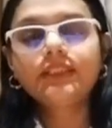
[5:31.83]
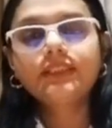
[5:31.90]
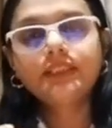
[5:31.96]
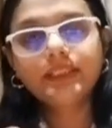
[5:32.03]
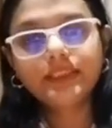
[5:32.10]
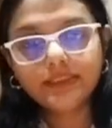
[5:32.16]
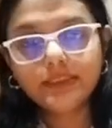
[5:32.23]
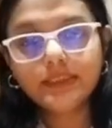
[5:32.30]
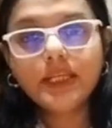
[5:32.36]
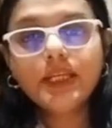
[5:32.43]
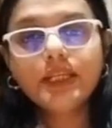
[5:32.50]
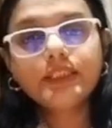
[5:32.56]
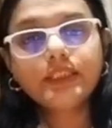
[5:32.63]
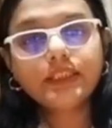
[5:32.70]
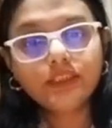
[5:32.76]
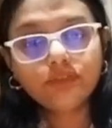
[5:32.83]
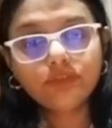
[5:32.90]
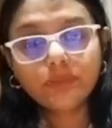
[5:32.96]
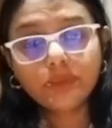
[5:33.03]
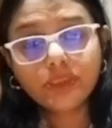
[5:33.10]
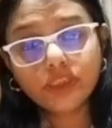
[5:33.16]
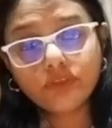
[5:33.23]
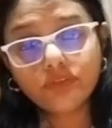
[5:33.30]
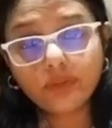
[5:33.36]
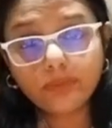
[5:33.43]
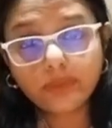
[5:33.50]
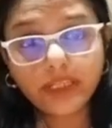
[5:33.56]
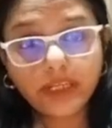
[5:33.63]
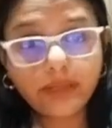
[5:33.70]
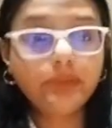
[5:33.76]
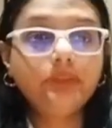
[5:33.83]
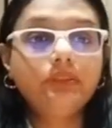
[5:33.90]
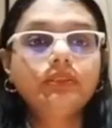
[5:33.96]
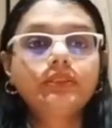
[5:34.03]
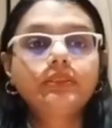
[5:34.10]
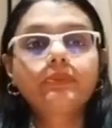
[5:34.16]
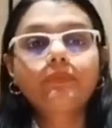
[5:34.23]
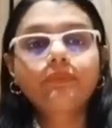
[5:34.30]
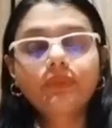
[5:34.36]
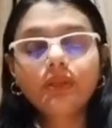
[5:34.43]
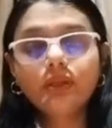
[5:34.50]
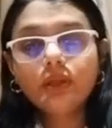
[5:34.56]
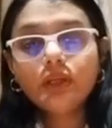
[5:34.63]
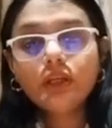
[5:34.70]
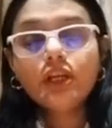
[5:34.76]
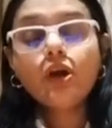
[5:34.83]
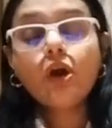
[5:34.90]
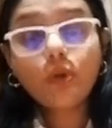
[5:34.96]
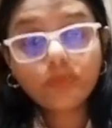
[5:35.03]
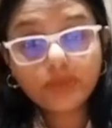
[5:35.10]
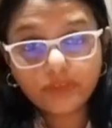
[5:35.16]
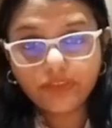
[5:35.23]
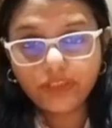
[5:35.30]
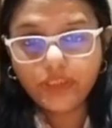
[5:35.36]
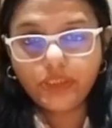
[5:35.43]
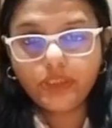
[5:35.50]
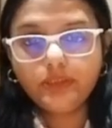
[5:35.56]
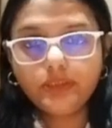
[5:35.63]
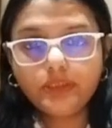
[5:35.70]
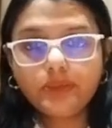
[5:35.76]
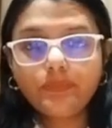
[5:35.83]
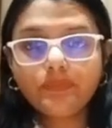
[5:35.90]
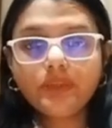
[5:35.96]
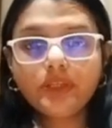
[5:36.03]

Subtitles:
That is the information from the cameras. Observations.